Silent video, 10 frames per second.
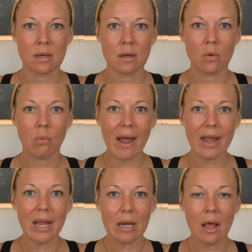
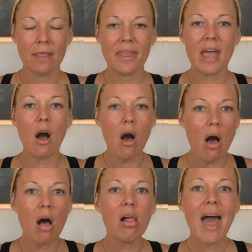Right? They
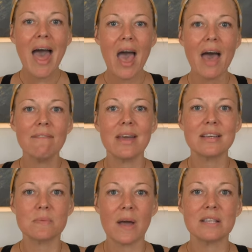all have
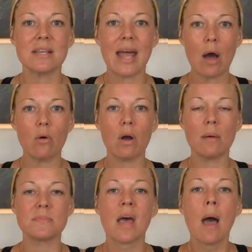expected
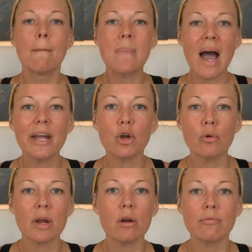outcomes. My
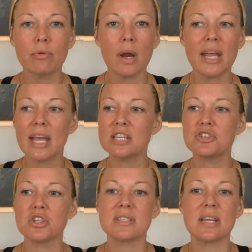career of running is
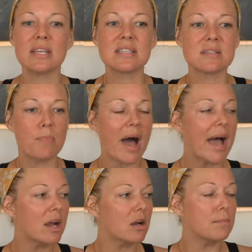just an
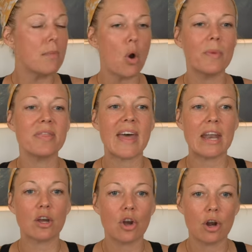inspired moment that
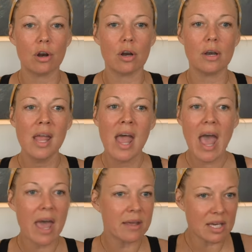occurred
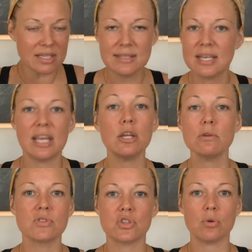and
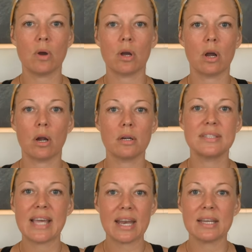continues to occur
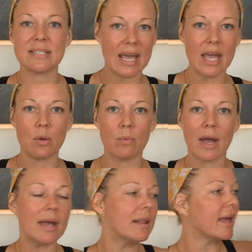day to day,
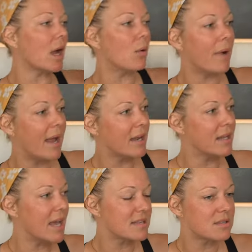right? Like I ran
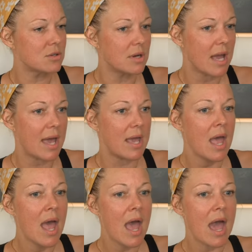yesterday
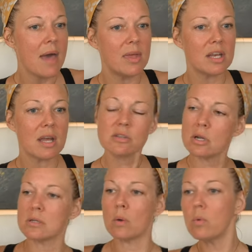and then yesterday I
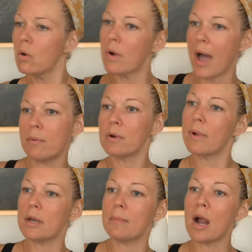was like, whoa, I want to
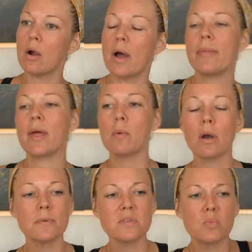run tomorrow. And I woke
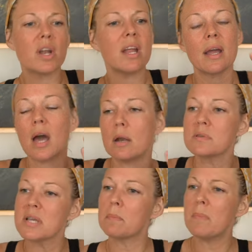up this morning, I kind of was
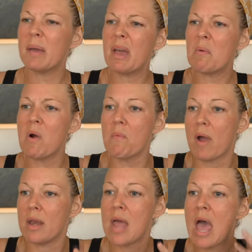like, maybe I won't
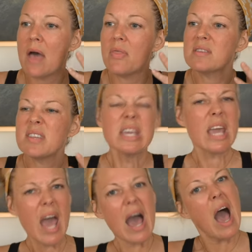run. And I was like,
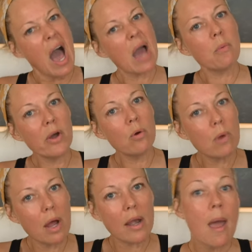yeah, I will
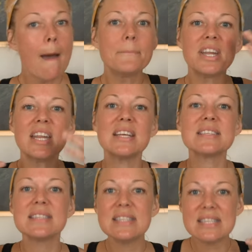run. But it
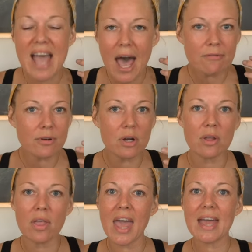is
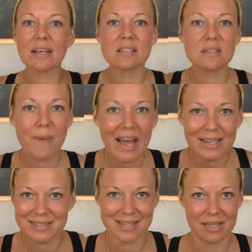never
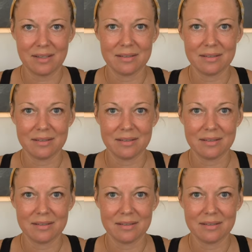expected.